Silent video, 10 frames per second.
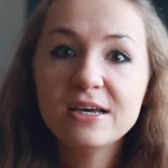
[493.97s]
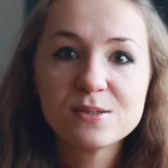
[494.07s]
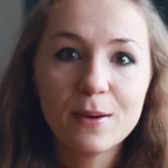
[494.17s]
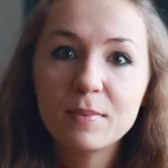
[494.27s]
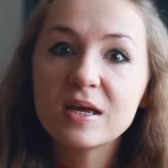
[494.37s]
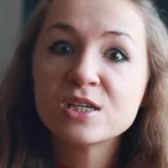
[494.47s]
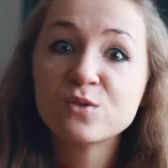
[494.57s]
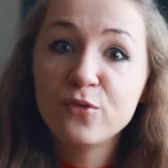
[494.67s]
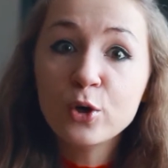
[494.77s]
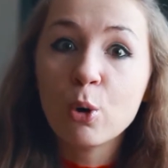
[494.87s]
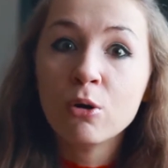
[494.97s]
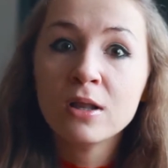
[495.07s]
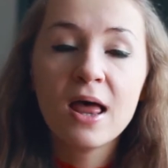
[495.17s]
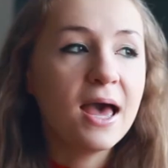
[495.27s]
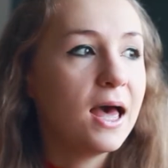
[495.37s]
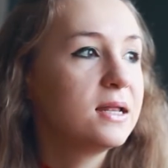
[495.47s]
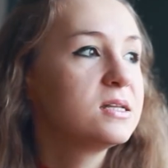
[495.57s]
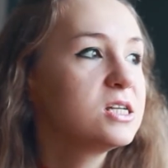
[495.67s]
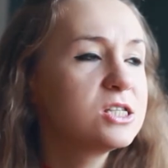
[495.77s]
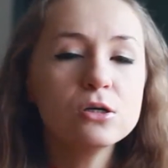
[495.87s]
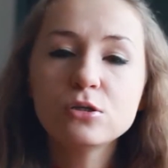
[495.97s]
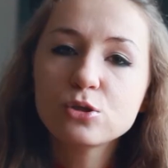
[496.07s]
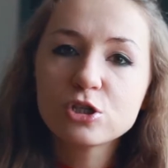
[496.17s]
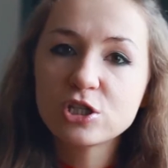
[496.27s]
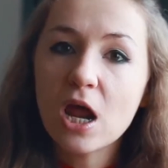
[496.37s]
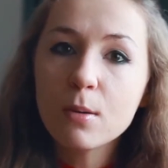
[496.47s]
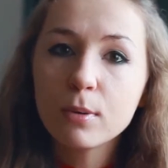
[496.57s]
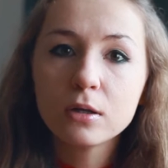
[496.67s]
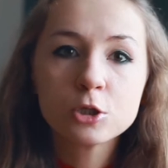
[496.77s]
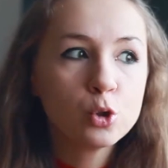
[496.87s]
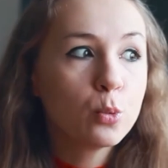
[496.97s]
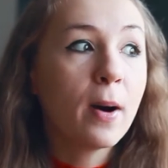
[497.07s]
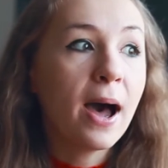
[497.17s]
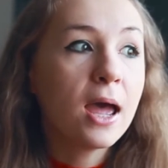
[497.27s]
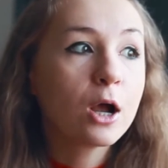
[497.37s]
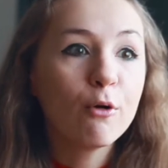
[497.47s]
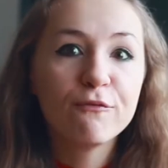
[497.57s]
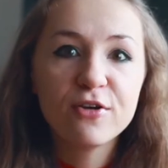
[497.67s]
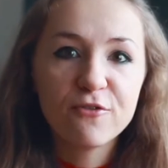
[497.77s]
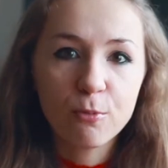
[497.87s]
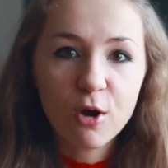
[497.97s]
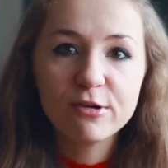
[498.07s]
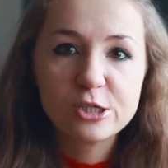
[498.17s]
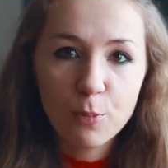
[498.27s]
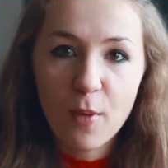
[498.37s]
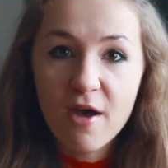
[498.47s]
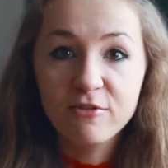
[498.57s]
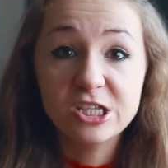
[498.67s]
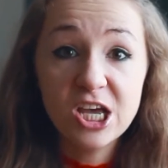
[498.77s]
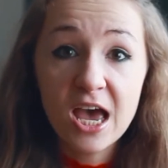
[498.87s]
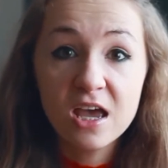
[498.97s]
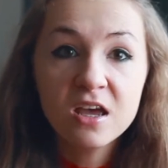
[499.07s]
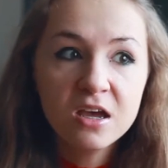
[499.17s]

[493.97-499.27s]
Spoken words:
is my biggest fuel and it's not too sustainable to buy coffee from coffee shop every day.